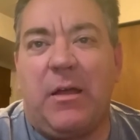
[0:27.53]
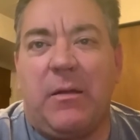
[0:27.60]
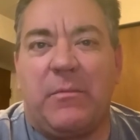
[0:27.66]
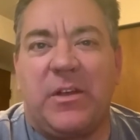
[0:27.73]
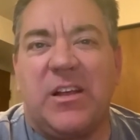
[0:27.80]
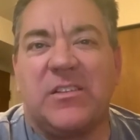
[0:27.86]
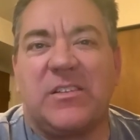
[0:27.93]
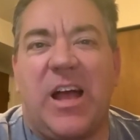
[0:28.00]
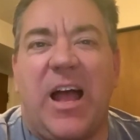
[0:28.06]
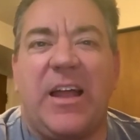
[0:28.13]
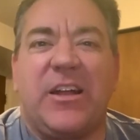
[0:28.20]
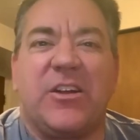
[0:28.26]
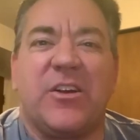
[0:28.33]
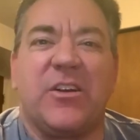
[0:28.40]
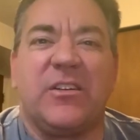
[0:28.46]
because I
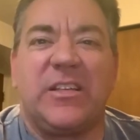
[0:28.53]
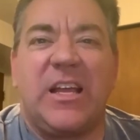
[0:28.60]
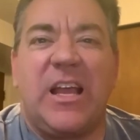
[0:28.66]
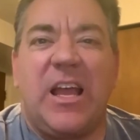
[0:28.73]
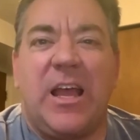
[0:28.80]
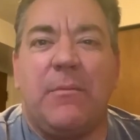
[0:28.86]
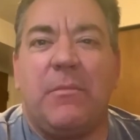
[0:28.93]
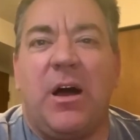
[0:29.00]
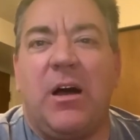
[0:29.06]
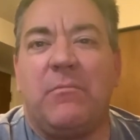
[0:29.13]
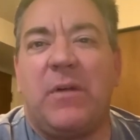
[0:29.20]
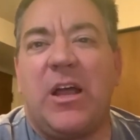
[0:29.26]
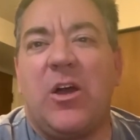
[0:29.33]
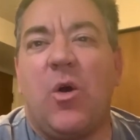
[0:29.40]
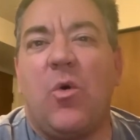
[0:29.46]
currently am on
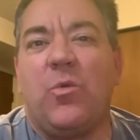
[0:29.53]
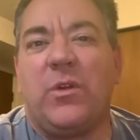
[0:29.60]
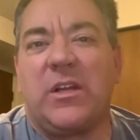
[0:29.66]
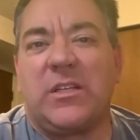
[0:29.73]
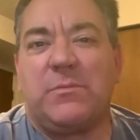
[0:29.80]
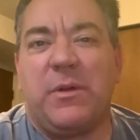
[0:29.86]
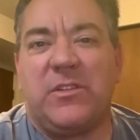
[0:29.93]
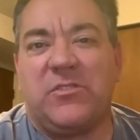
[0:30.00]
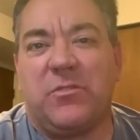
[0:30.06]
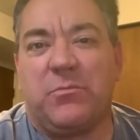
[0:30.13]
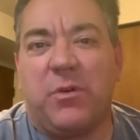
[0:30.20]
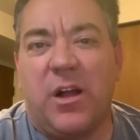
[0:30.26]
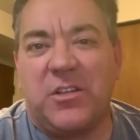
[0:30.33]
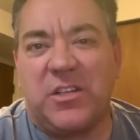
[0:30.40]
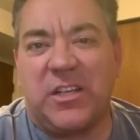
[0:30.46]
my own expensive
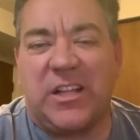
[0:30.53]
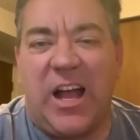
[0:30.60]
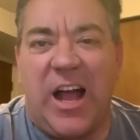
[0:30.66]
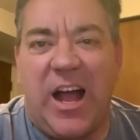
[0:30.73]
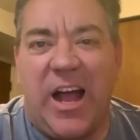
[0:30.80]
project,